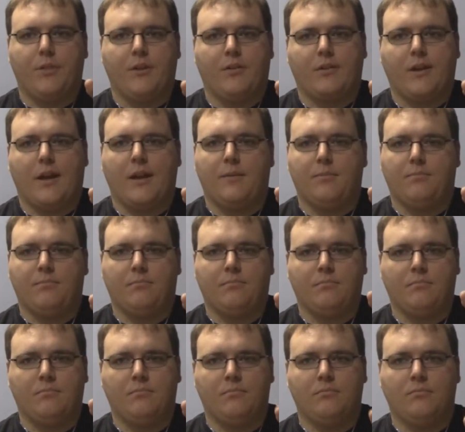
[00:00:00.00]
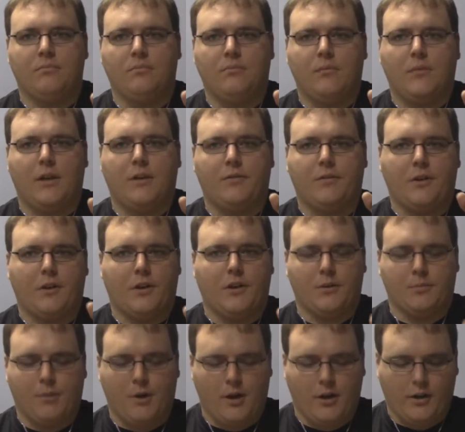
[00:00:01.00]
this game if you're
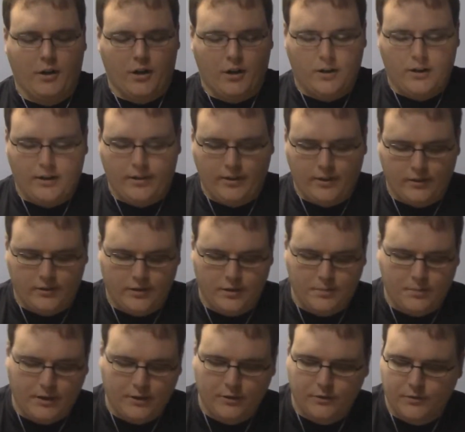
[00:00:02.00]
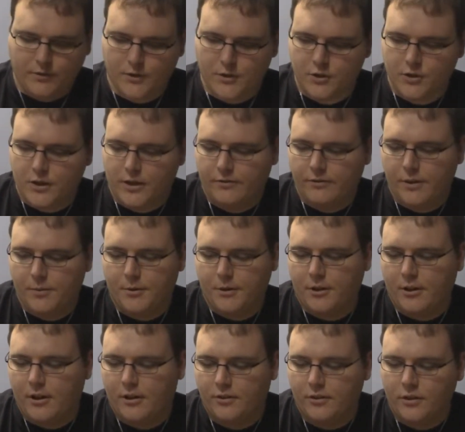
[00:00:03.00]
into Pong at all. I think it's the best version I've come
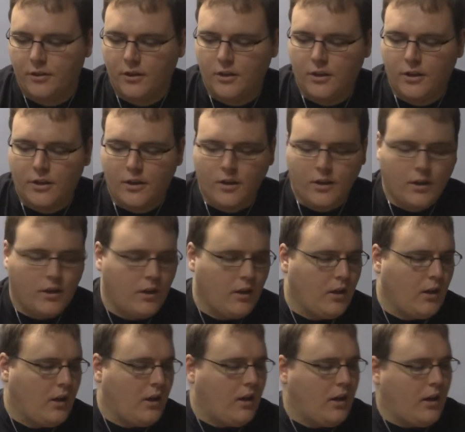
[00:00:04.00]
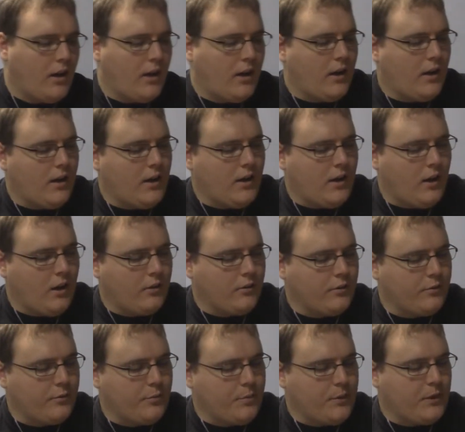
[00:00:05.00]
across.
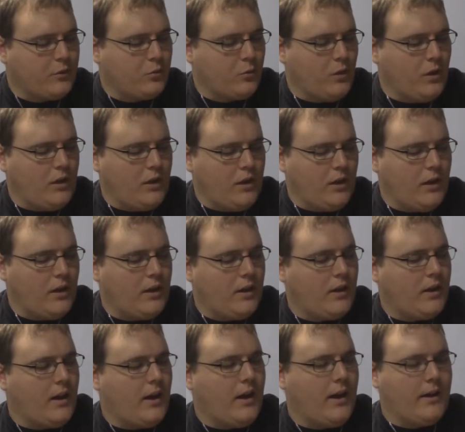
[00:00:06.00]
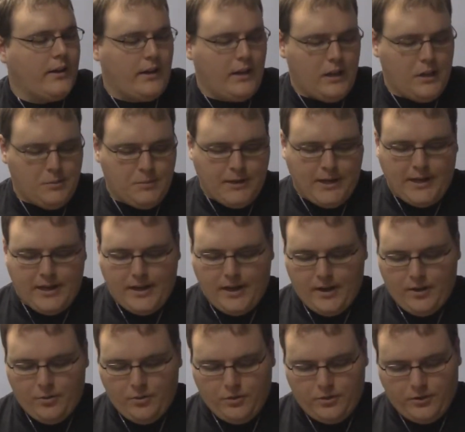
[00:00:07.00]
Also for PS1, on eBay,
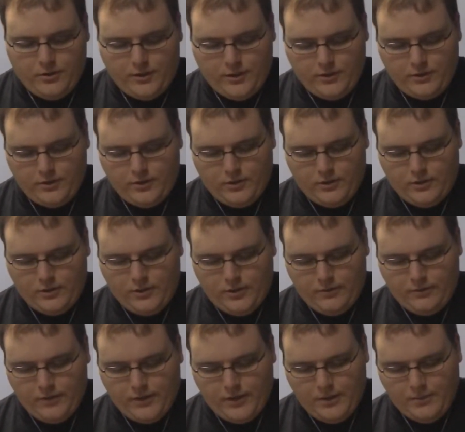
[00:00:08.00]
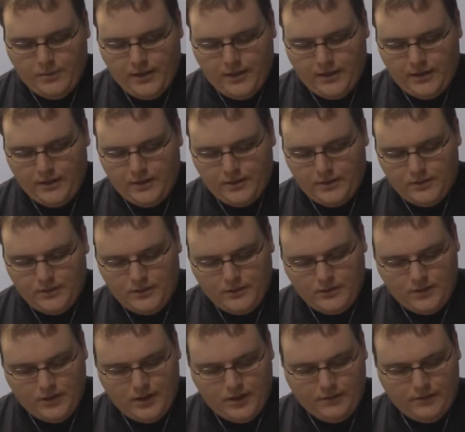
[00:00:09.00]
I ordered this because a friend of mine,
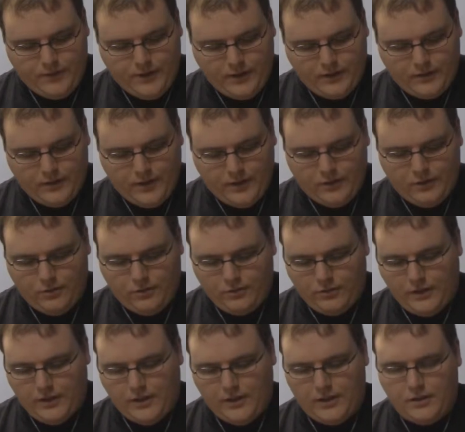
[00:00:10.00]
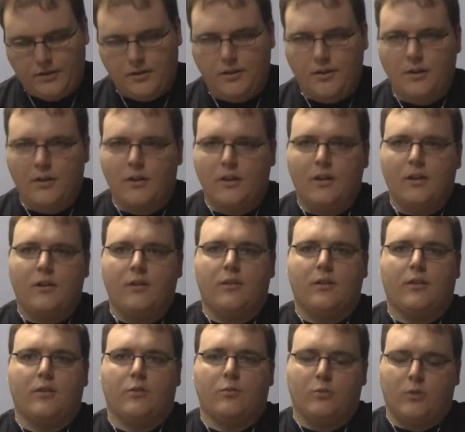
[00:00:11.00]
Phoenix923,
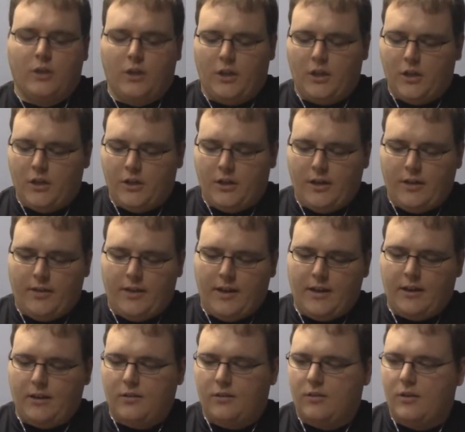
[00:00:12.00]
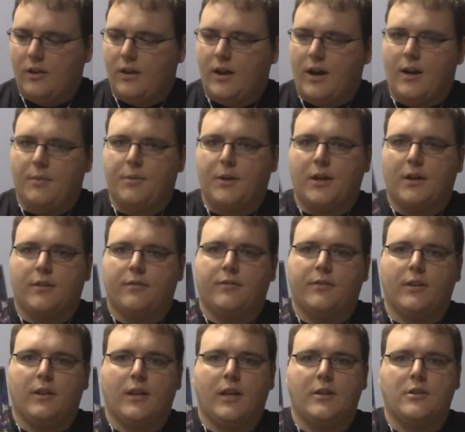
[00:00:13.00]
says it's really good, and that is a copy
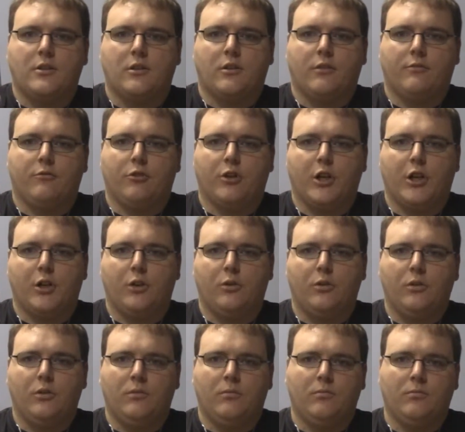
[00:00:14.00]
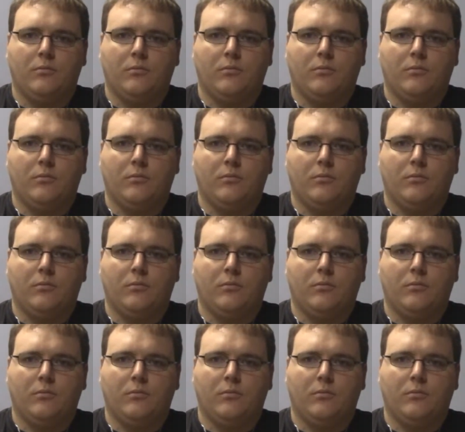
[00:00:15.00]
of The Legend of Dragoon,